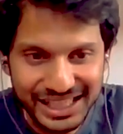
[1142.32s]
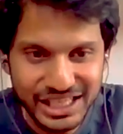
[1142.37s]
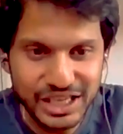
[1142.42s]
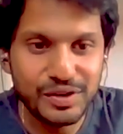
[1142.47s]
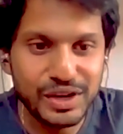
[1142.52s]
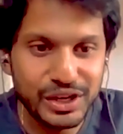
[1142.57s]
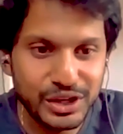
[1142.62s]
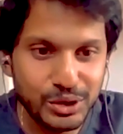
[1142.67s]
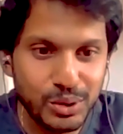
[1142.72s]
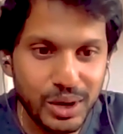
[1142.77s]
who
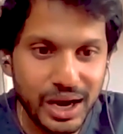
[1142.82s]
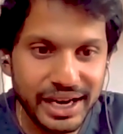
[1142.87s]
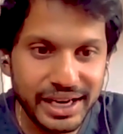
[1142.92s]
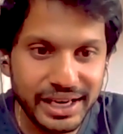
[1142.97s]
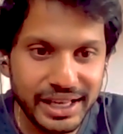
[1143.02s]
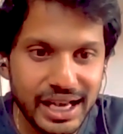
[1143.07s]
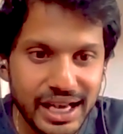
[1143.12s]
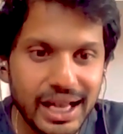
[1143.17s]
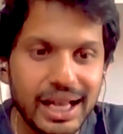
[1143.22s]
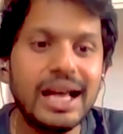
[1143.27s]
has
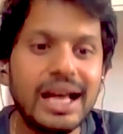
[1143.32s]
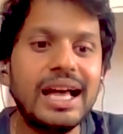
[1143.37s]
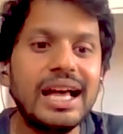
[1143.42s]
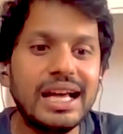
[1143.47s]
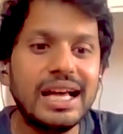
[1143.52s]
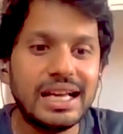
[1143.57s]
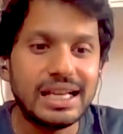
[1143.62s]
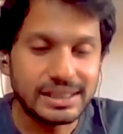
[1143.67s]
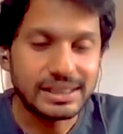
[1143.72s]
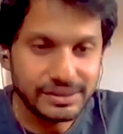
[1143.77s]
innovative
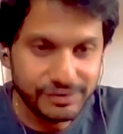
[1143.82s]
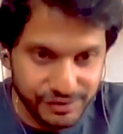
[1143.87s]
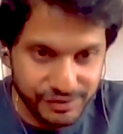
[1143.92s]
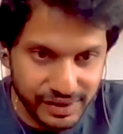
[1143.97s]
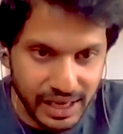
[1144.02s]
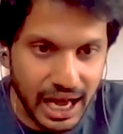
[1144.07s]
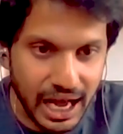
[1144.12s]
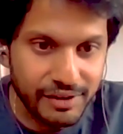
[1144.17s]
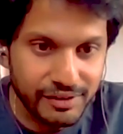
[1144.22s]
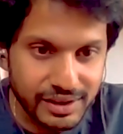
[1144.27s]
idea,
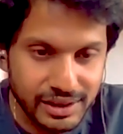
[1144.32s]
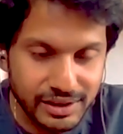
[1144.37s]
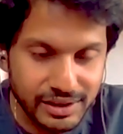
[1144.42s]
uh,